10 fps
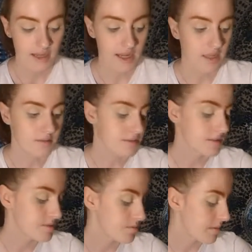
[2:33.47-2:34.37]
And I'm just going
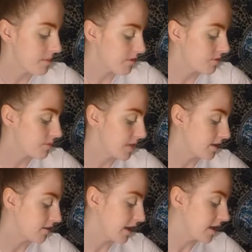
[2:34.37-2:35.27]
to swipe that through my
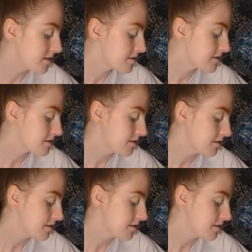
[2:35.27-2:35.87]
crease.